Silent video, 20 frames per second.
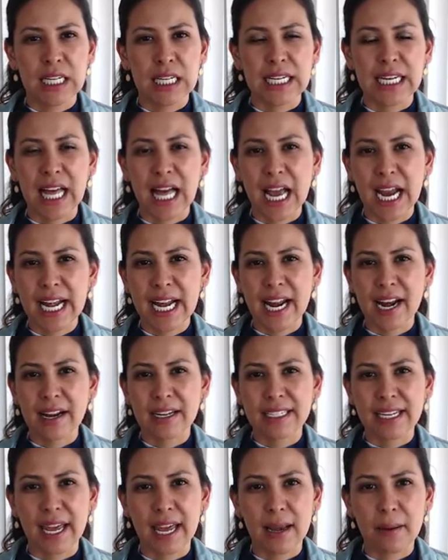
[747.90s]
9 out
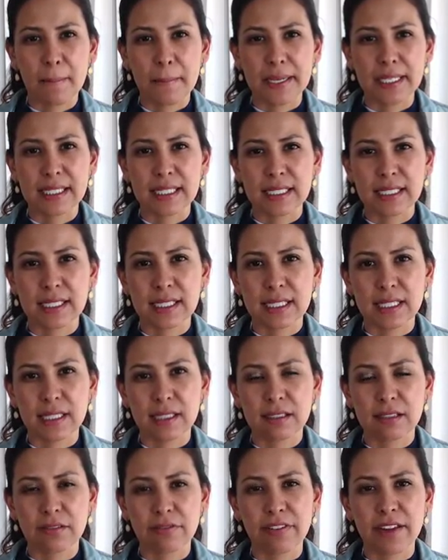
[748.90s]
of 10
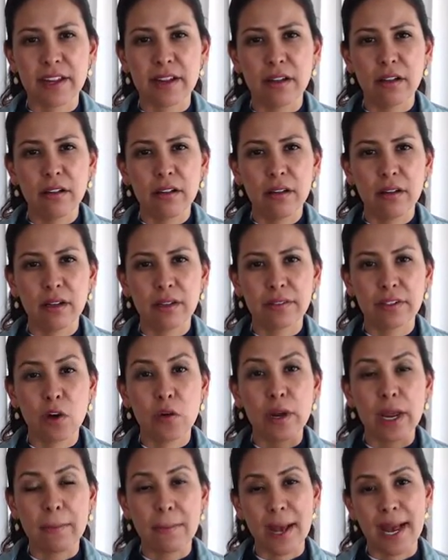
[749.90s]
businesses fail,
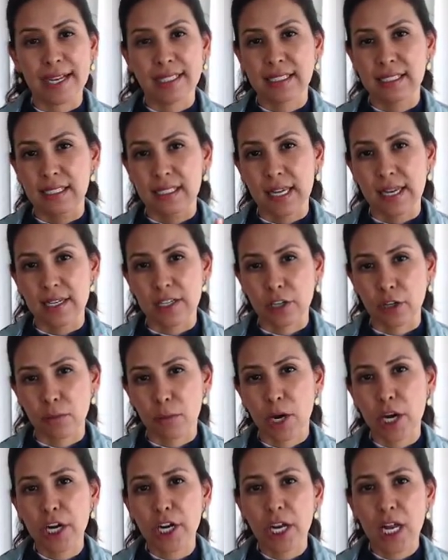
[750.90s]
don't get past the 10-year
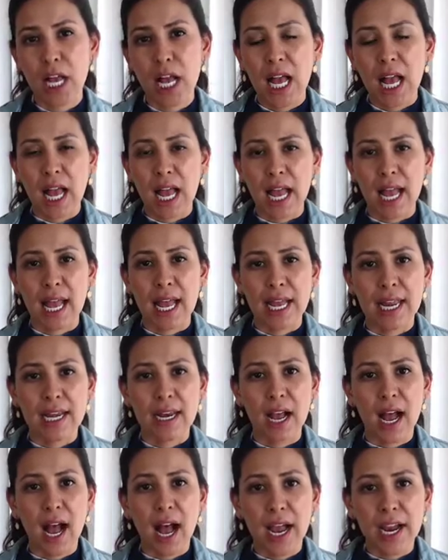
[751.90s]
mark.
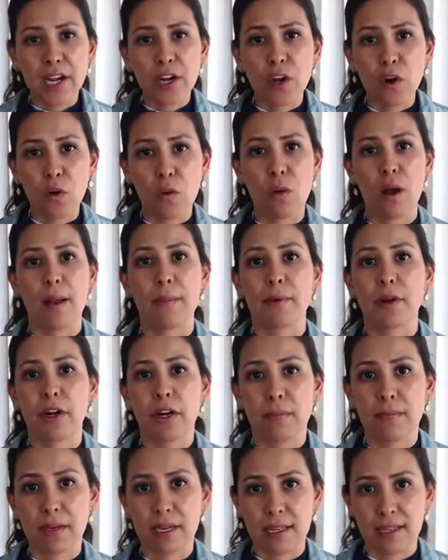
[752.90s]
And I know I'm
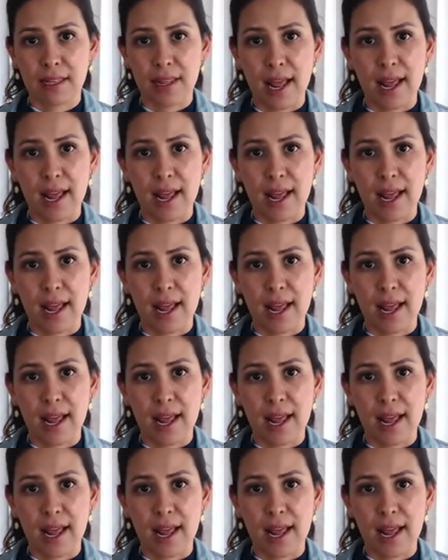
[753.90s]
gonna be